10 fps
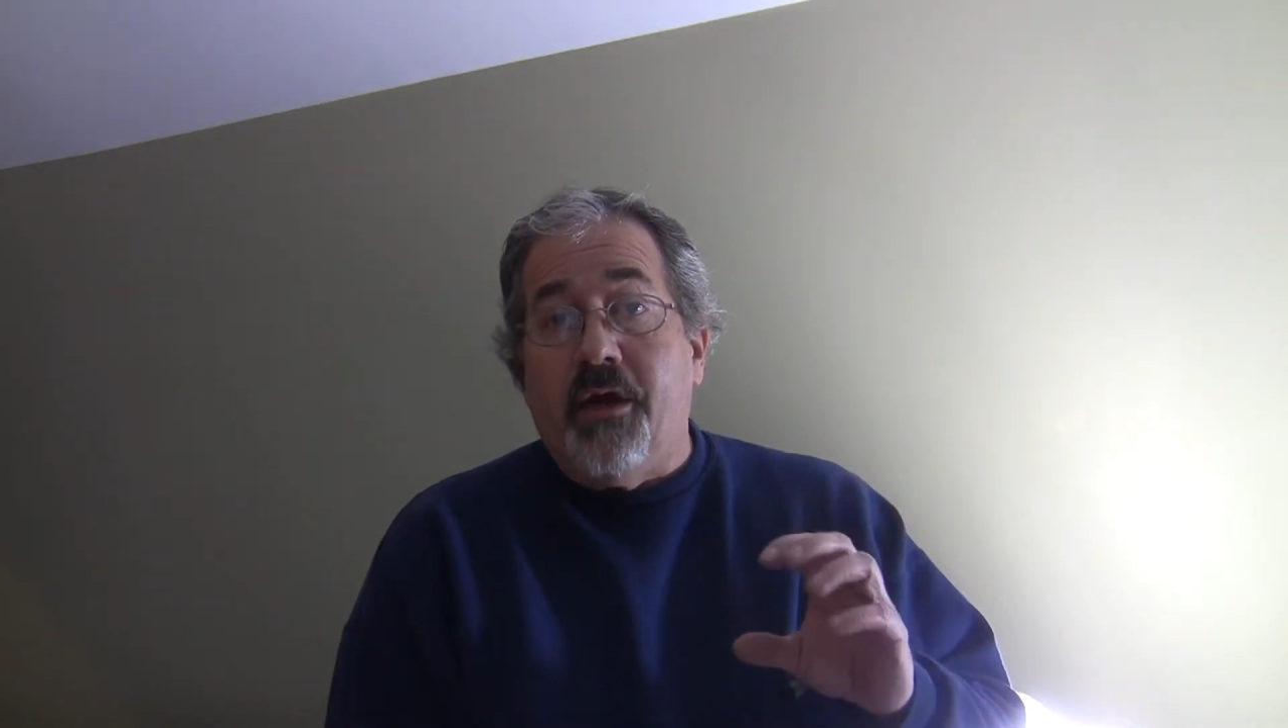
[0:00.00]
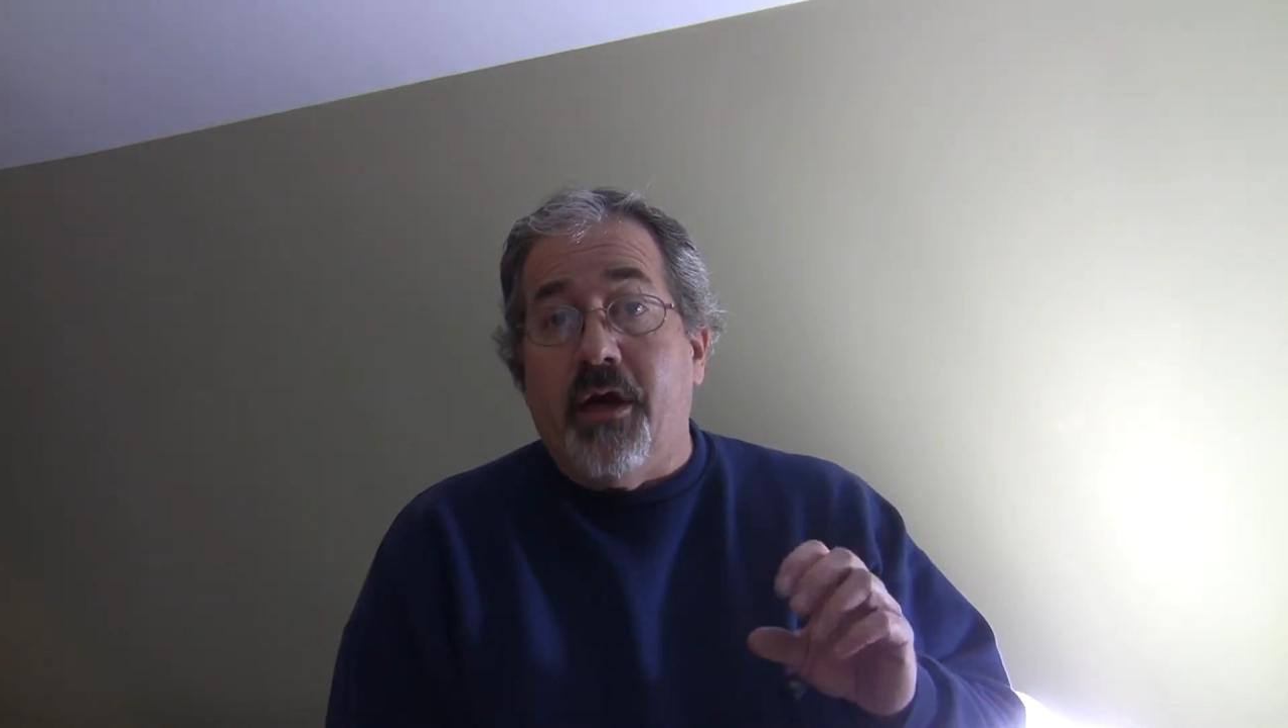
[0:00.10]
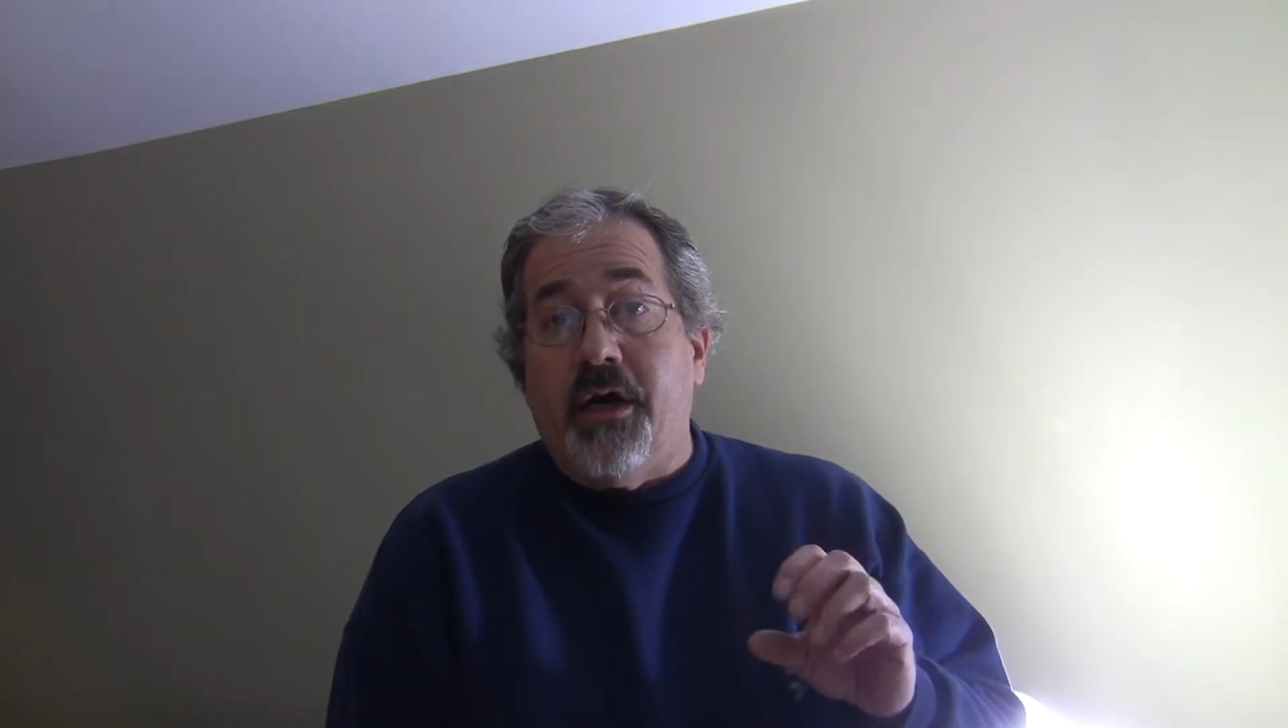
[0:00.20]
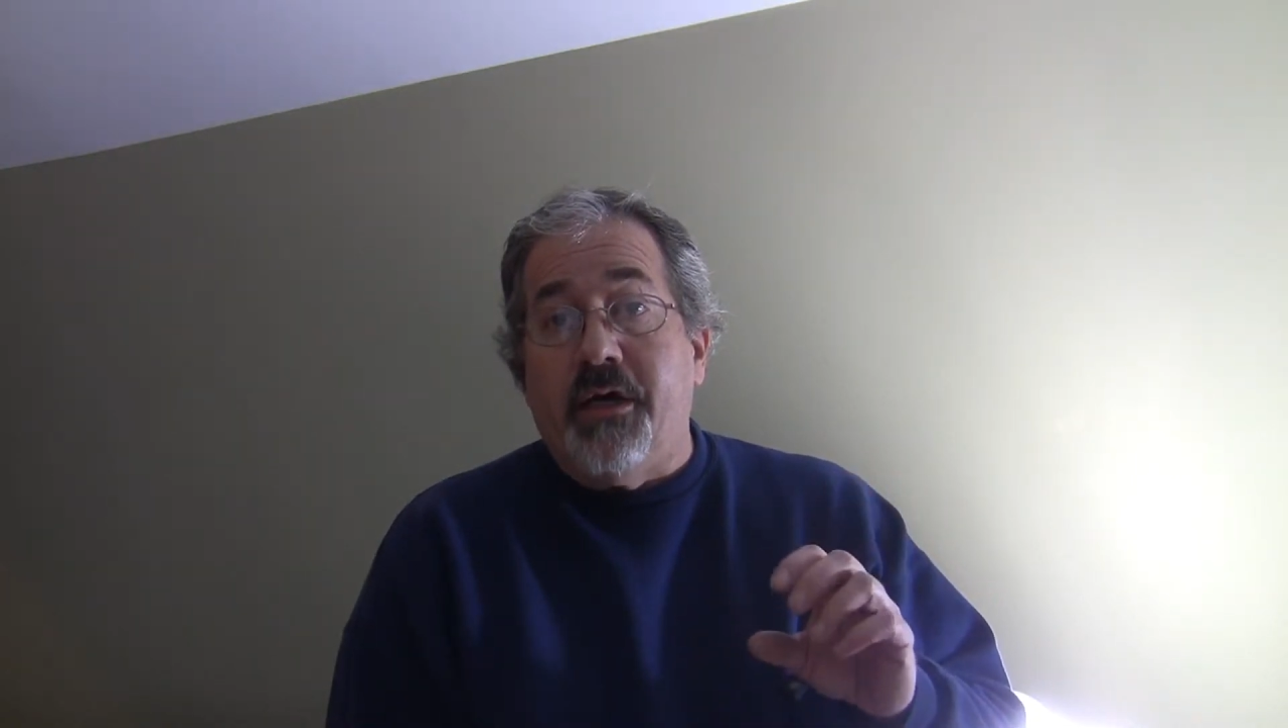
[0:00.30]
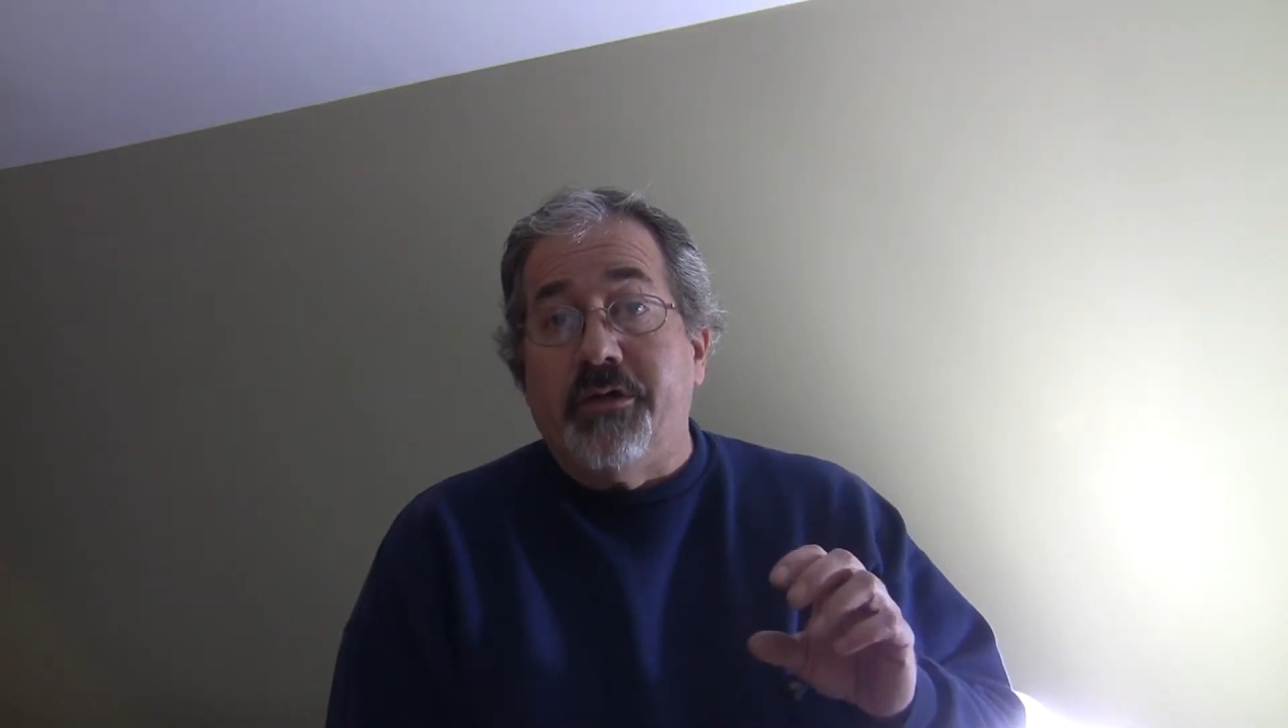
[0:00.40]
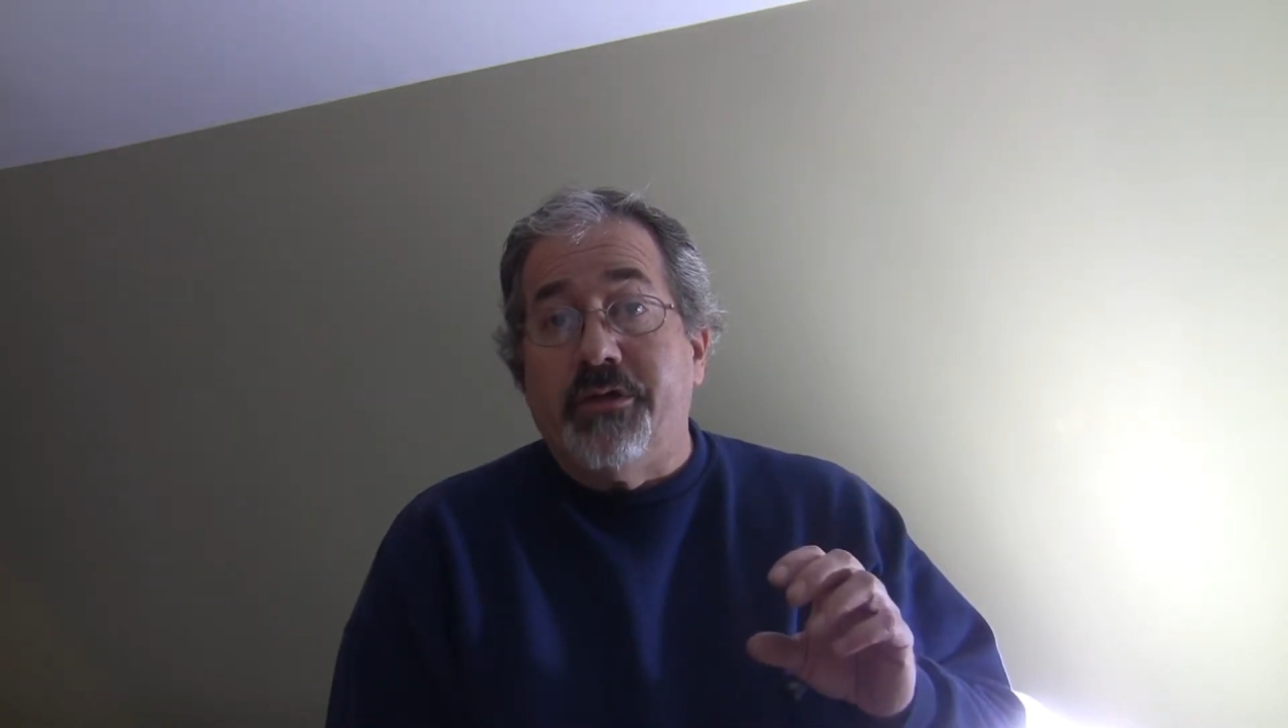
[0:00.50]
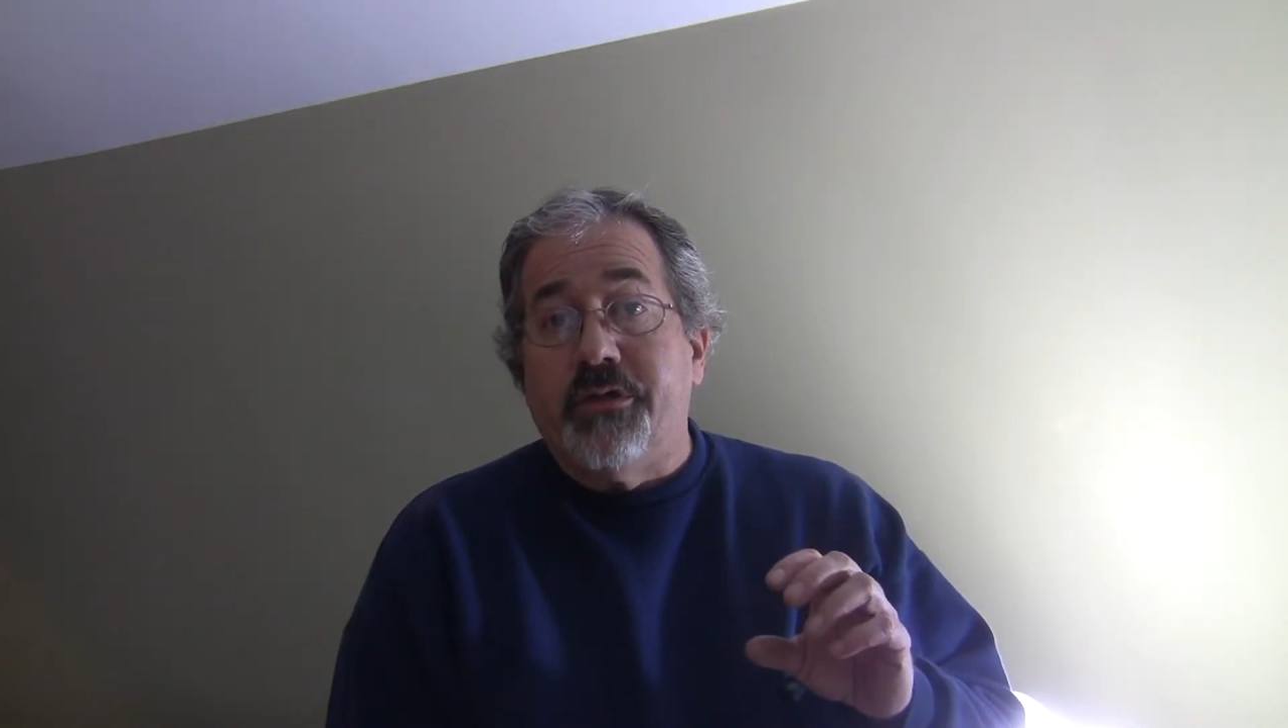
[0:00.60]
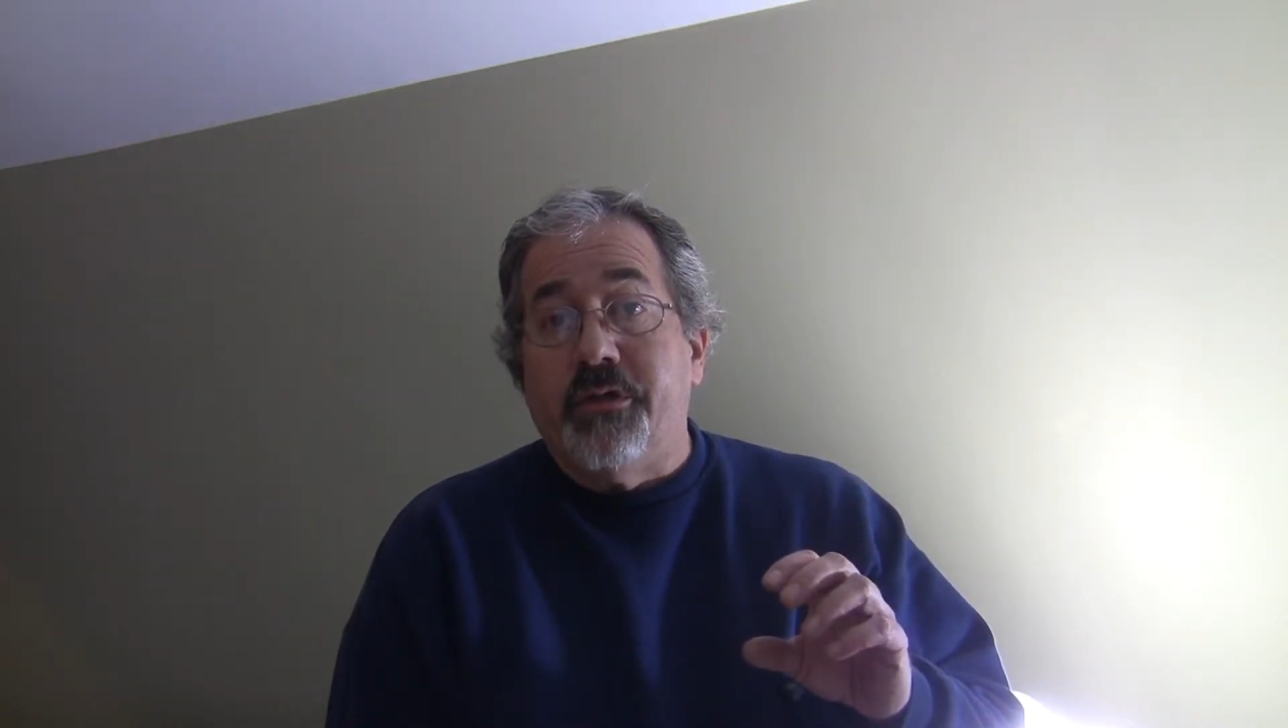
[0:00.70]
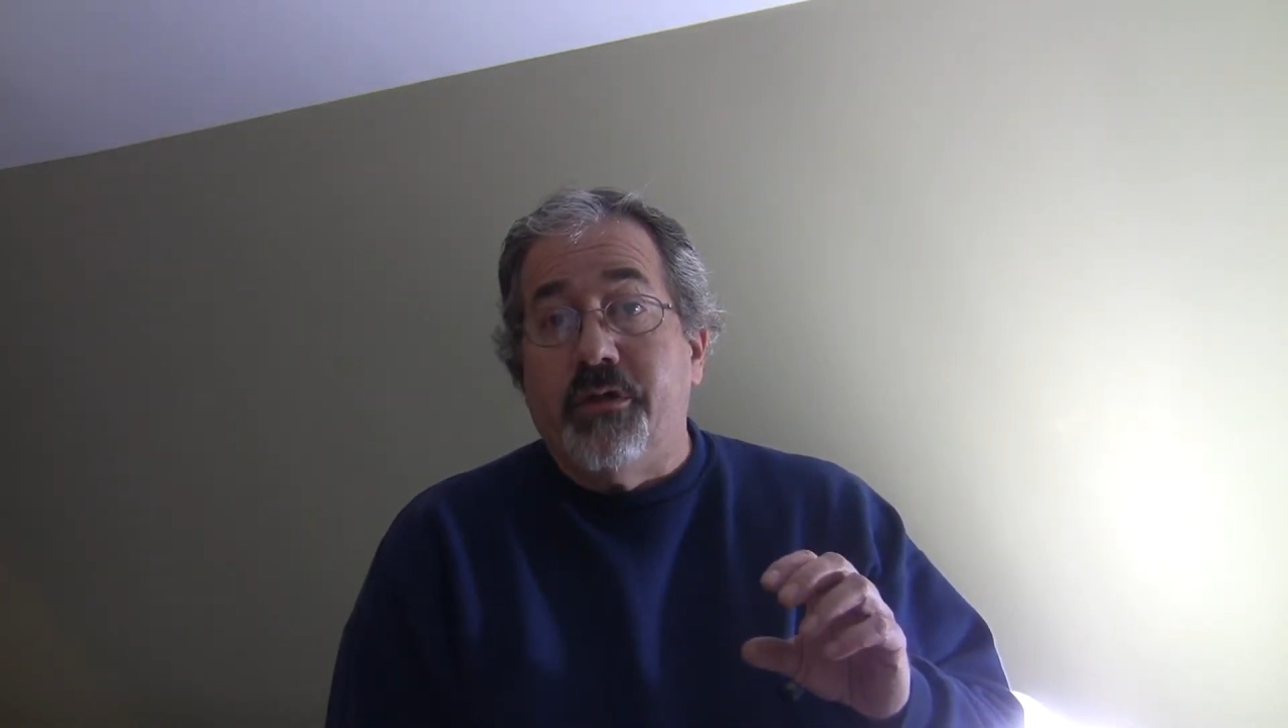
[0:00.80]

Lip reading: cause